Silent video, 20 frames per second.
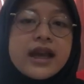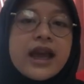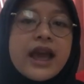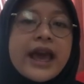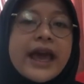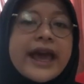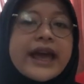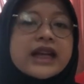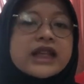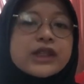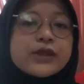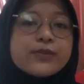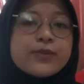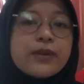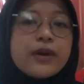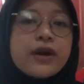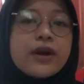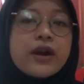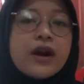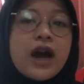
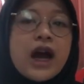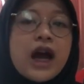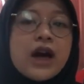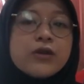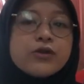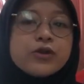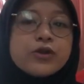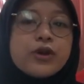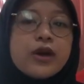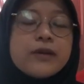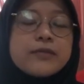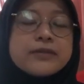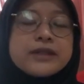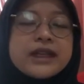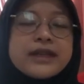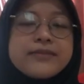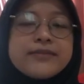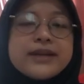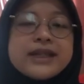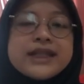explores how to
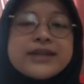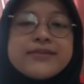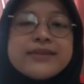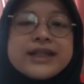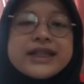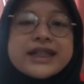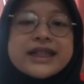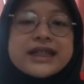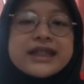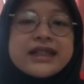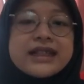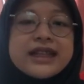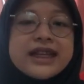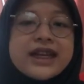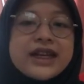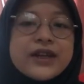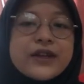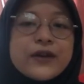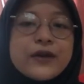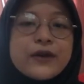obtain
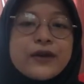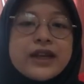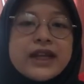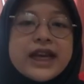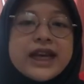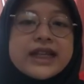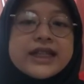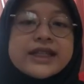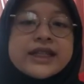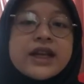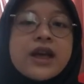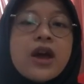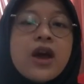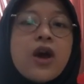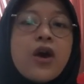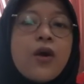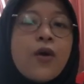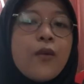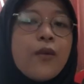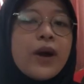mathematically knowledge,
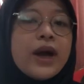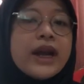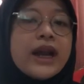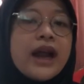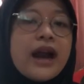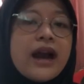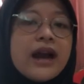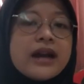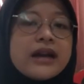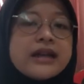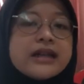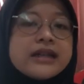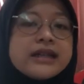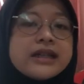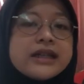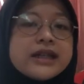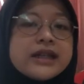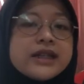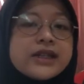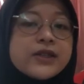what are
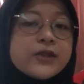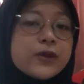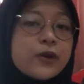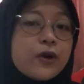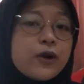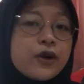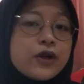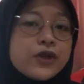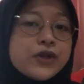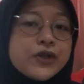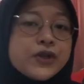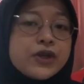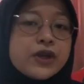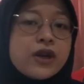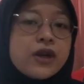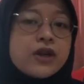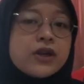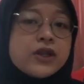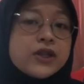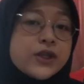the source
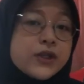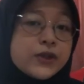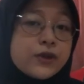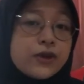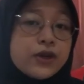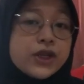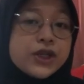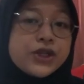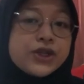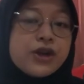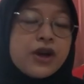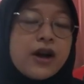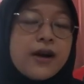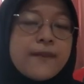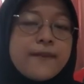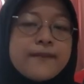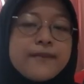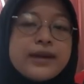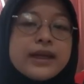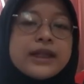
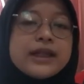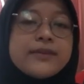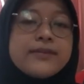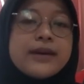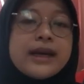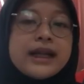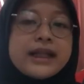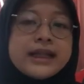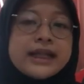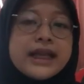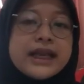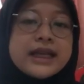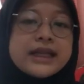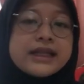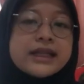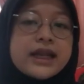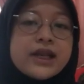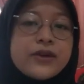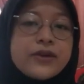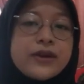of
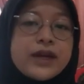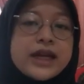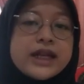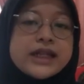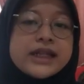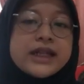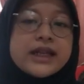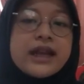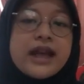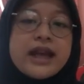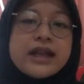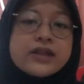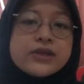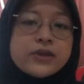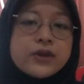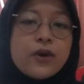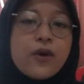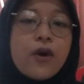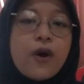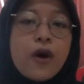mathematics education, and
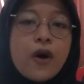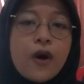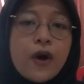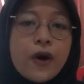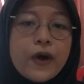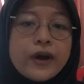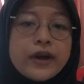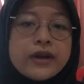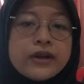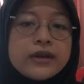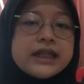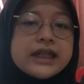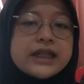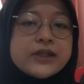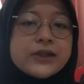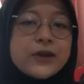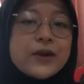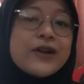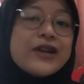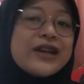so on.
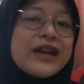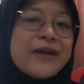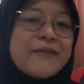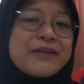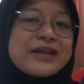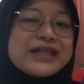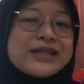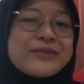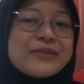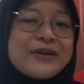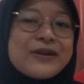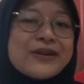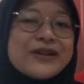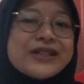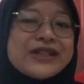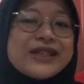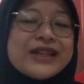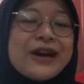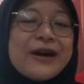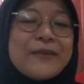So the
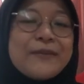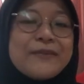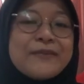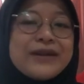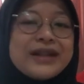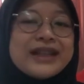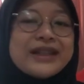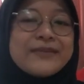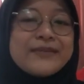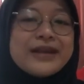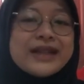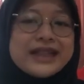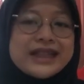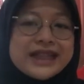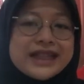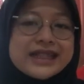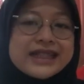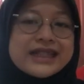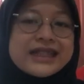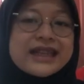epistemology of
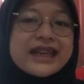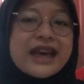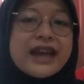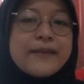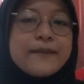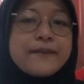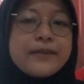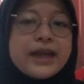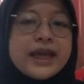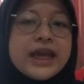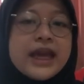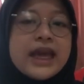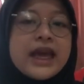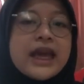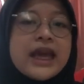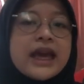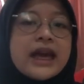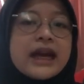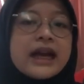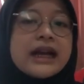mathematics can be
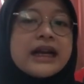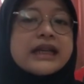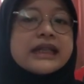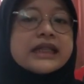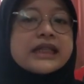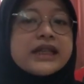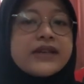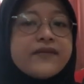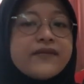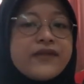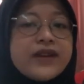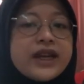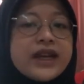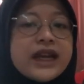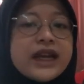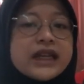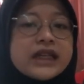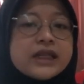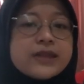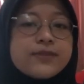classified
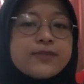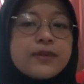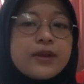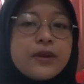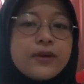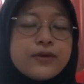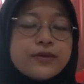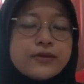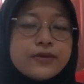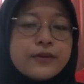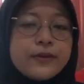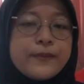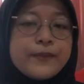as follows.